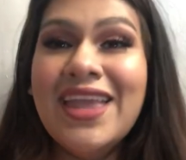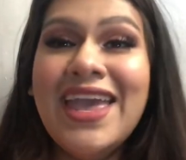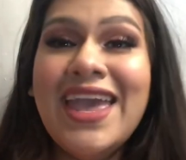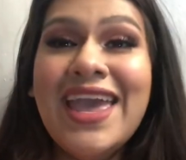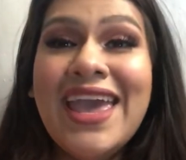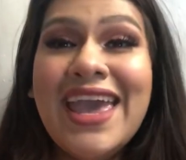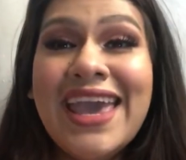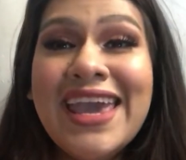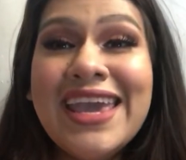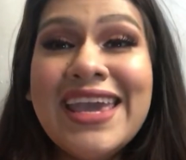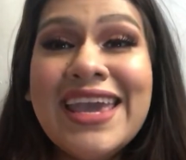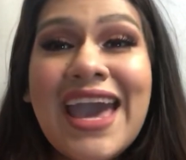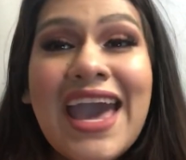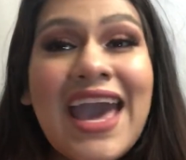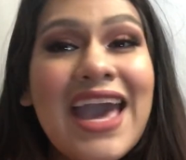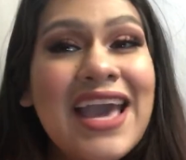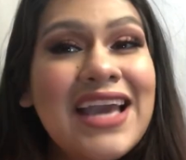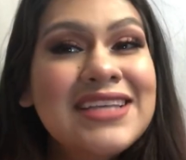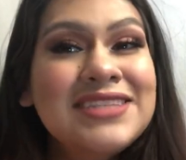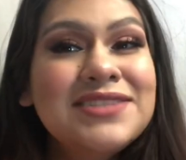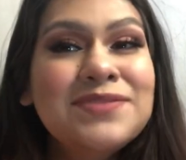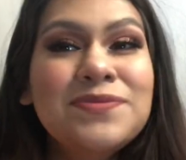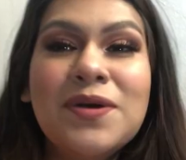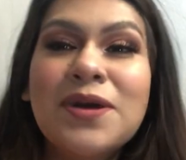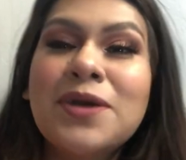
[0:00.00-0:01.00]
Hey
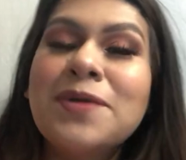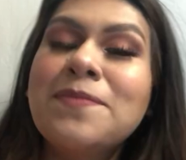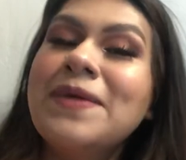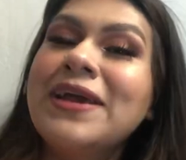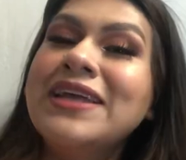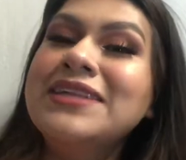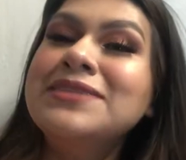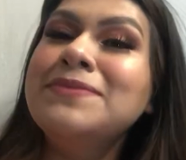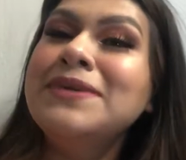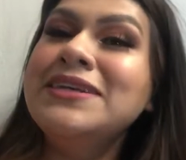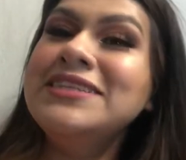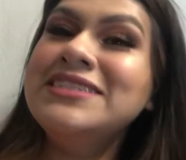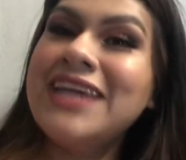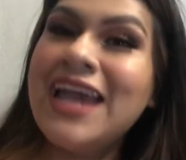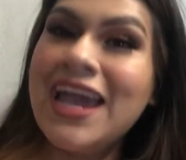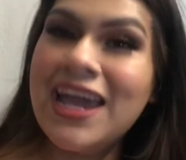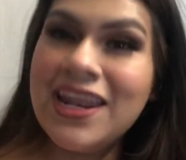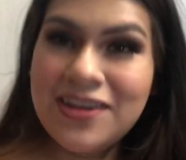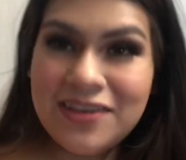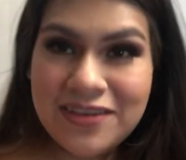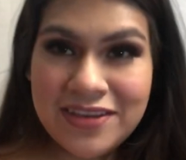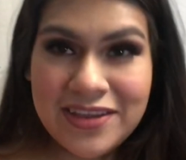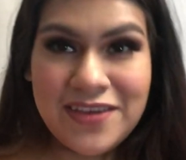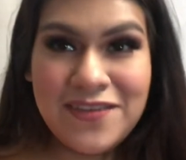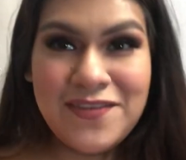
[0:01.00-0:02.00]
guys, welcome back to my
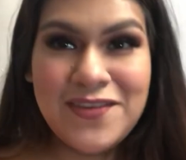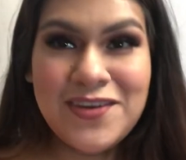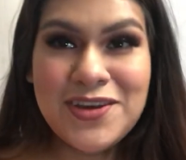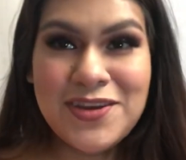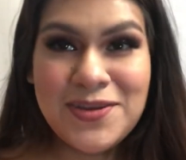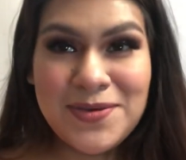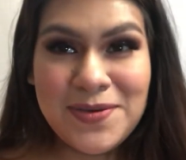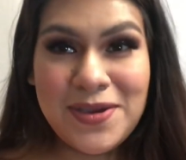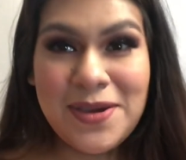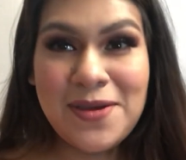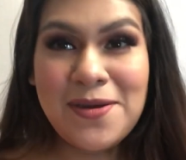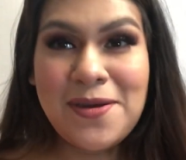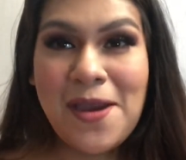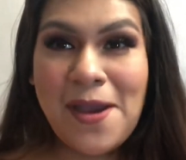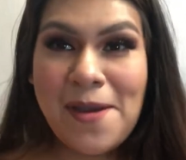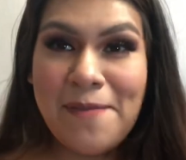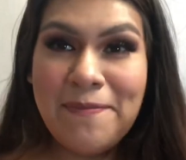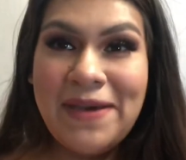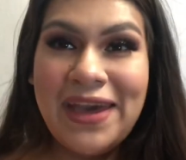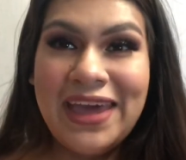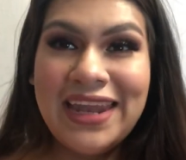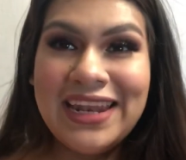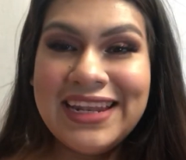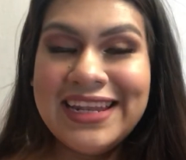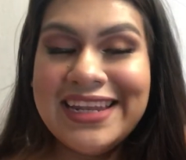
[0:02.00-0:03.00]
channel. If you're new here, I'm
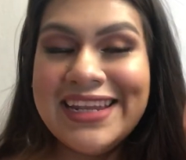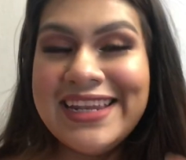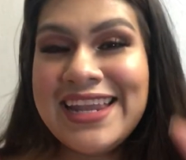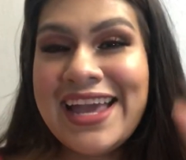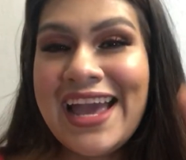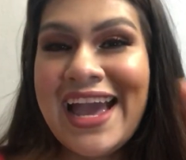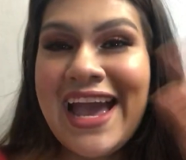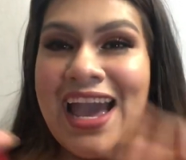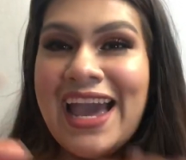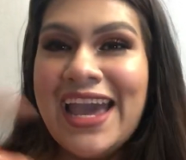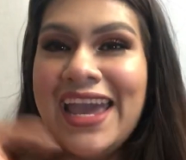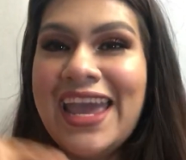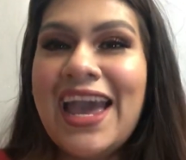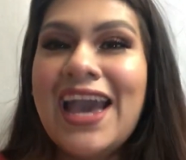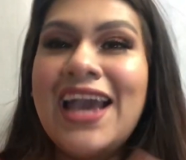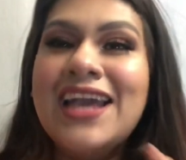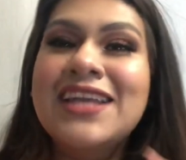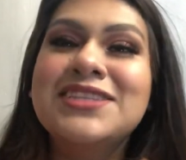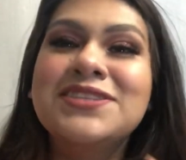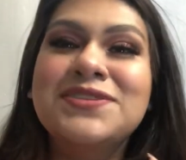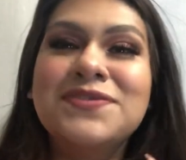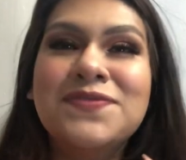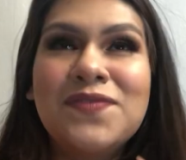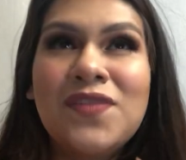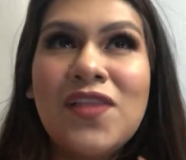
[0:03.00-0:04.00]
Madeline. Hi, I
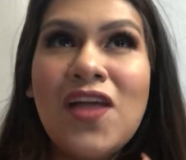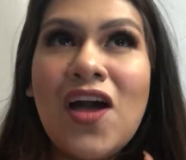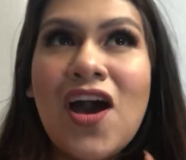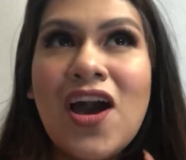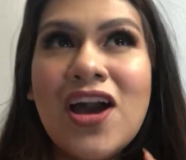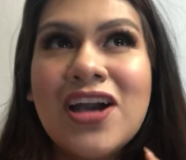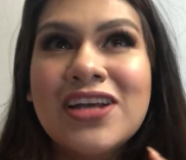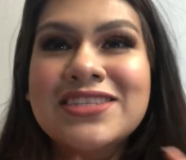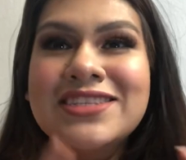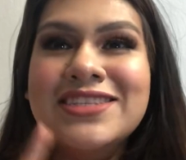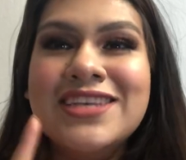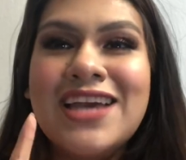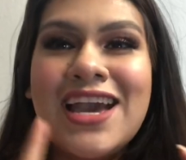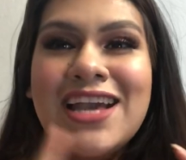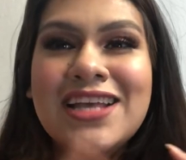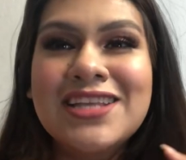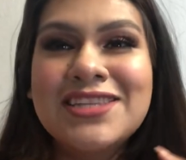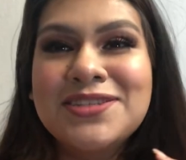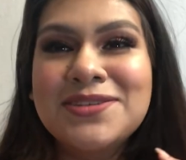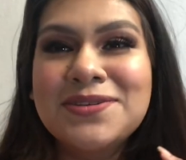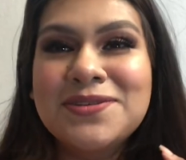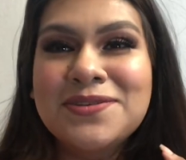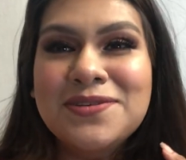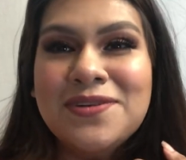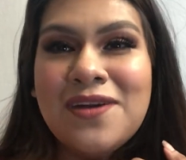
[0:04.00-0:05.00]
do vlogs, I
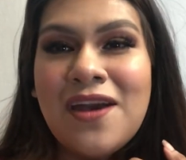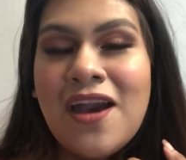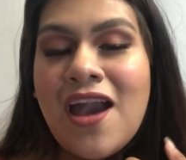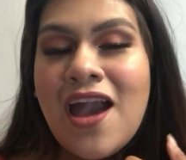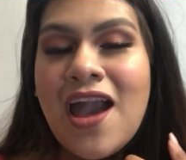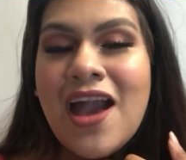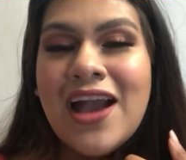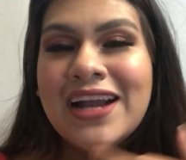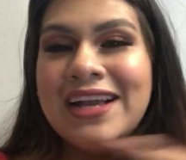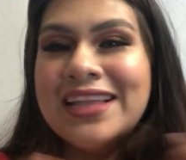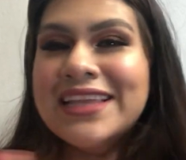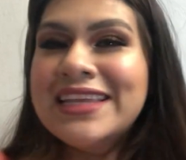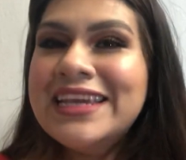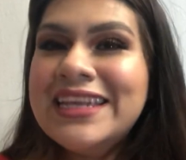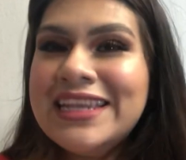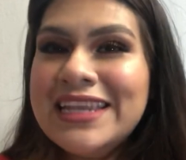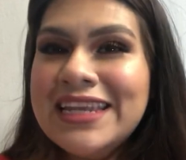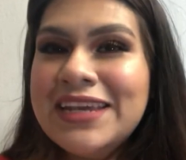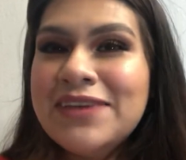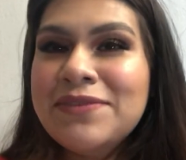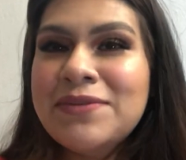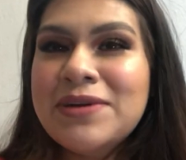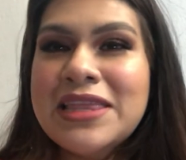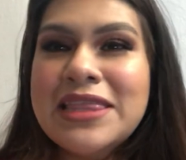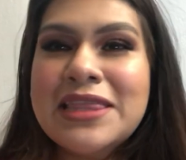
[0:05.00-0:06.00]
do
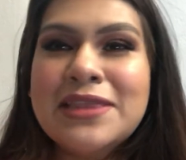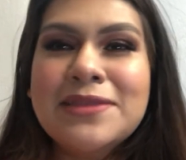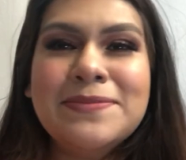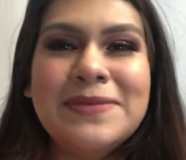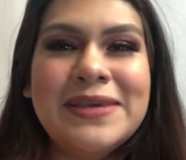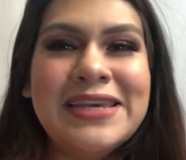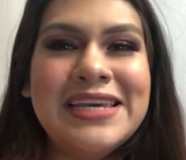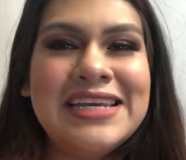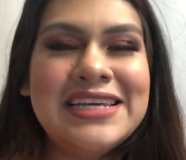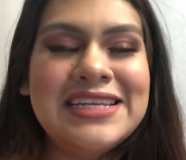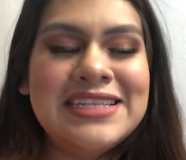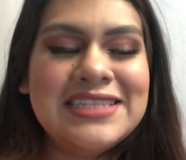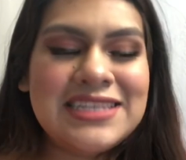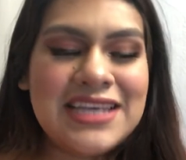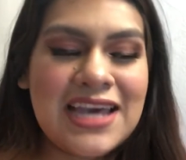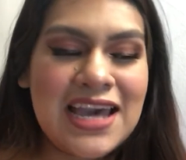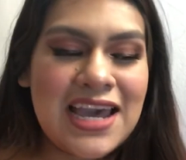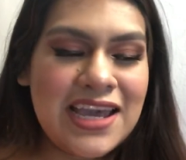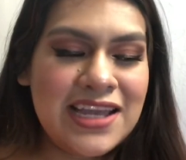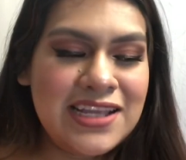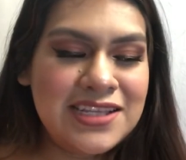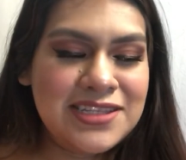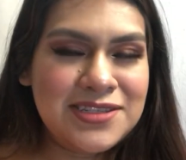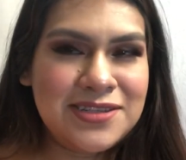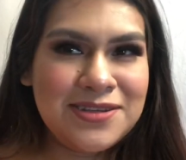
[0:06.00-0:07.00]
cleaning with me,
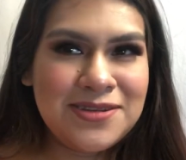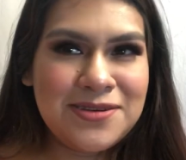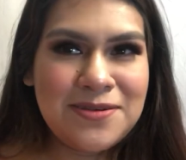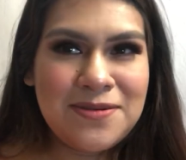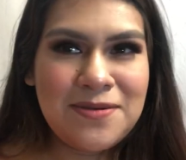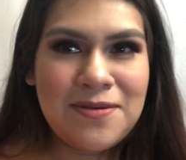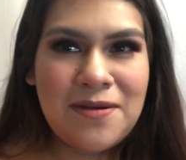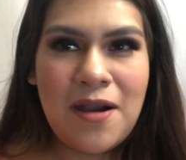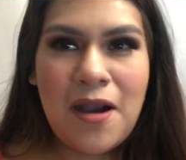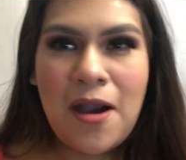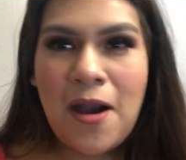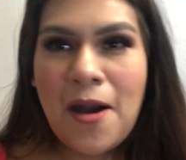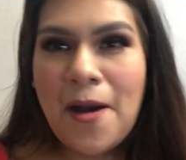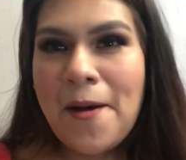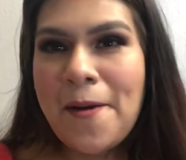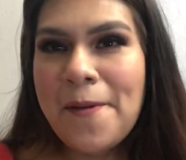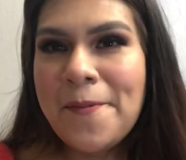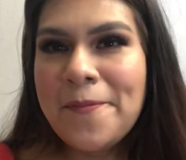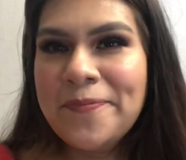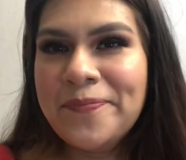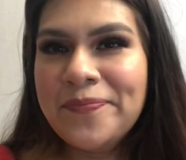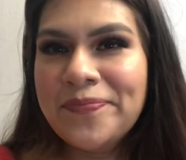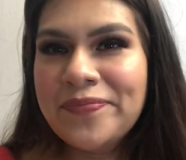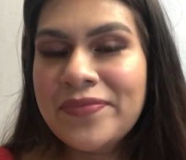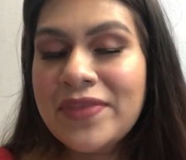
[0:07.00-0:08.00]
I do
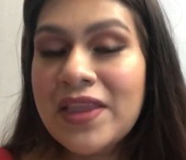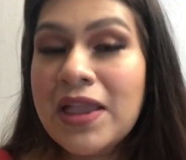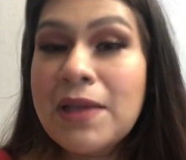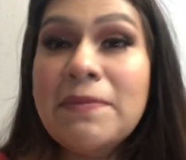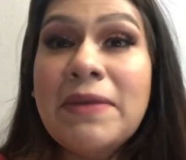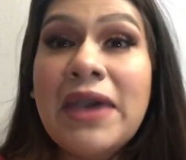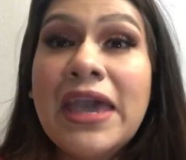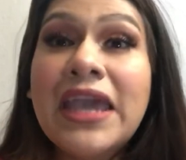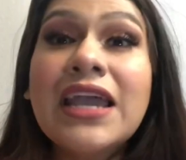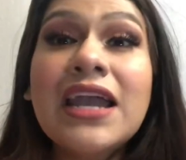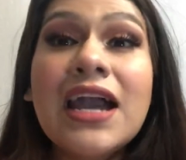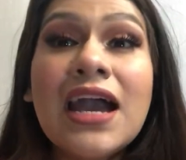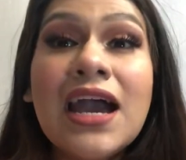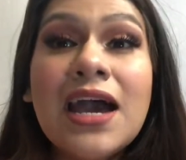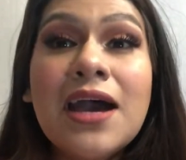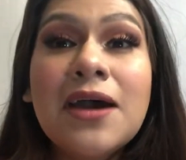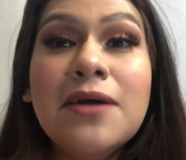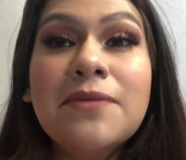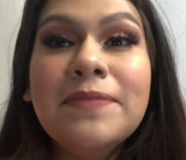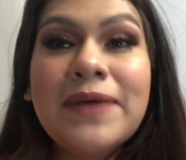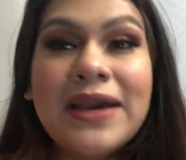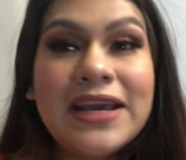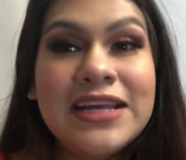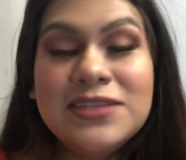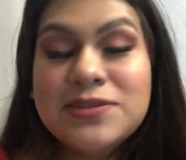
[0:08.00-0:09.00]
makeup,
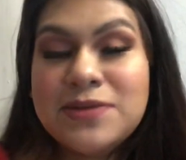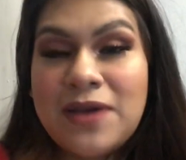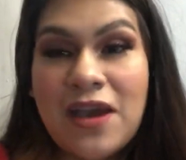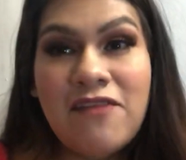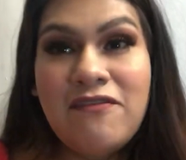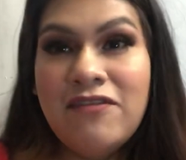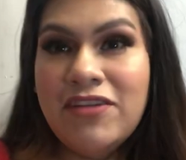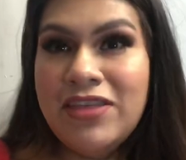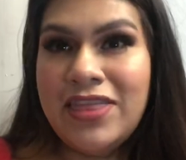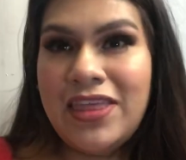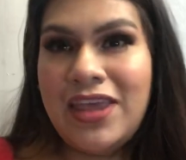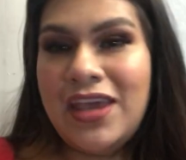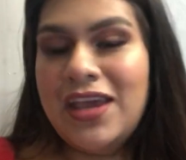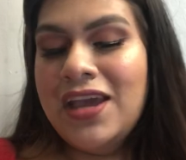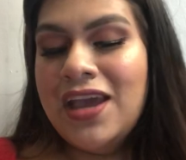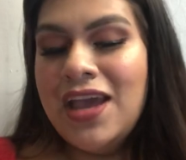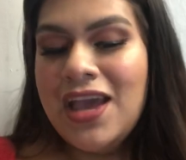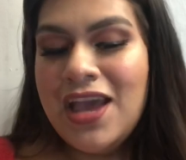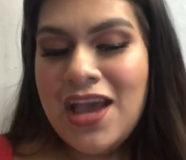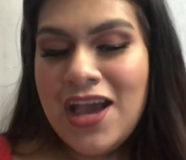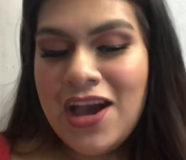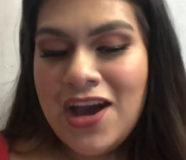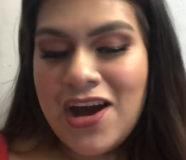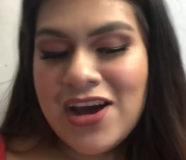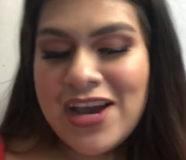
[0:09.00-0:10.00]
I do everything.
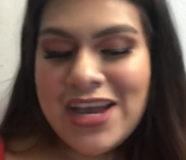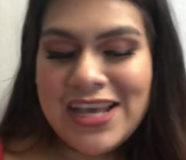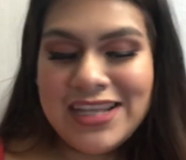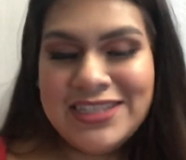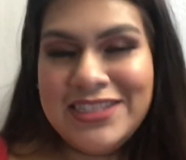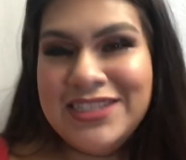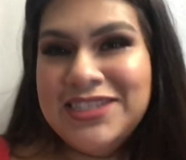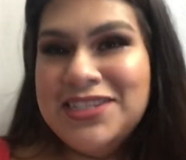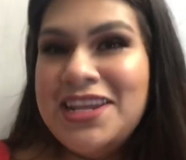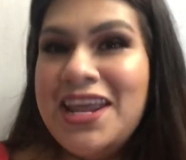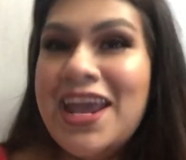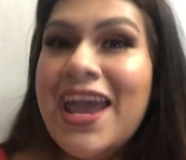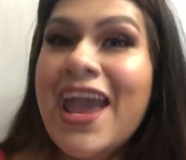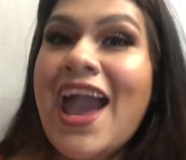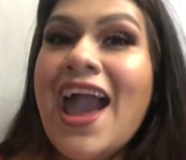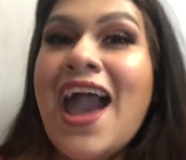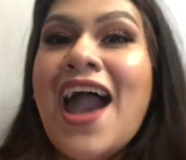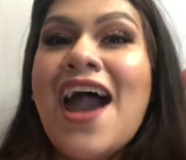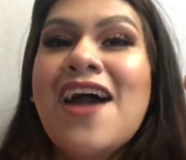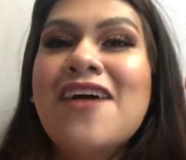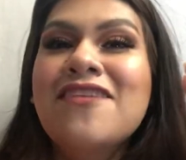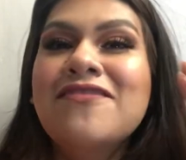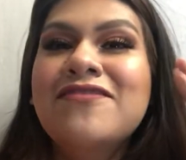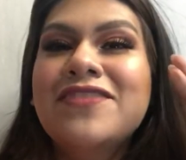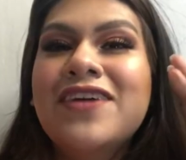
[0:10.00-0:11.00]
Okay, so today I
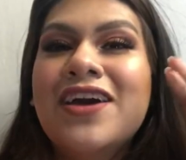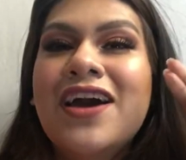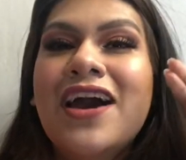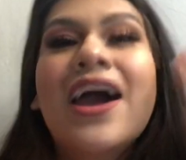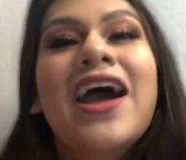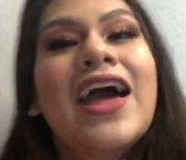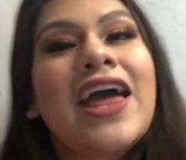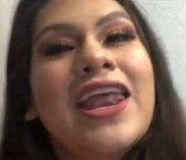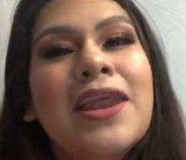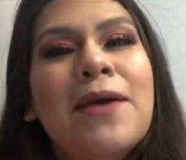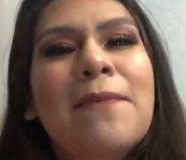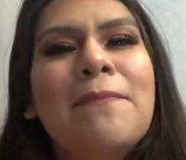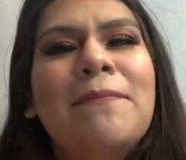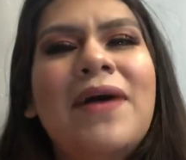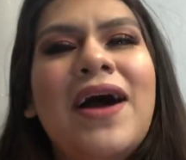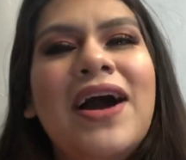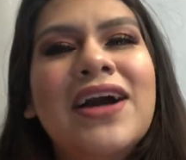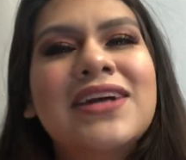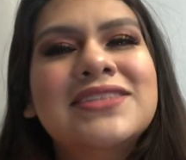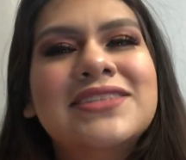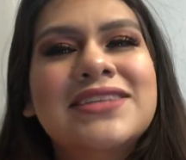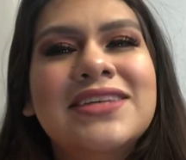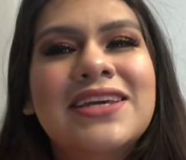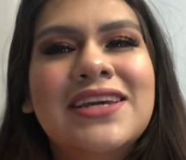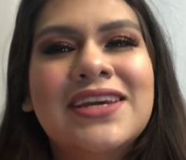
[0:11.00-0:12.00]
have an
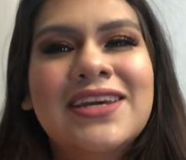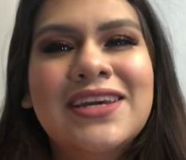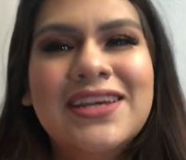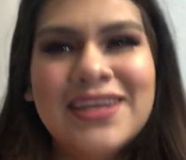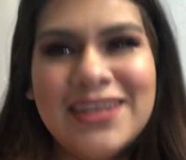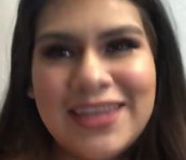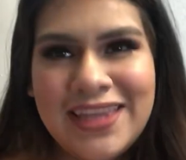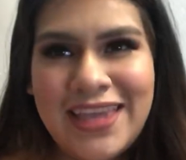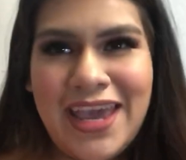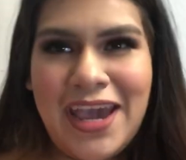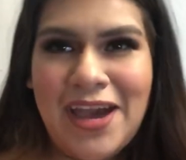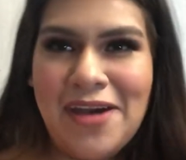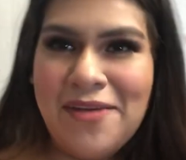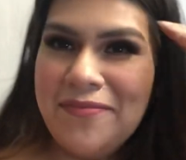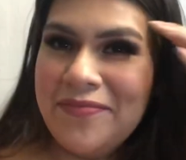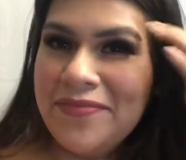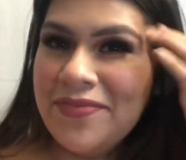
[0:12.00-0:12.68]
unboxing. Yeah.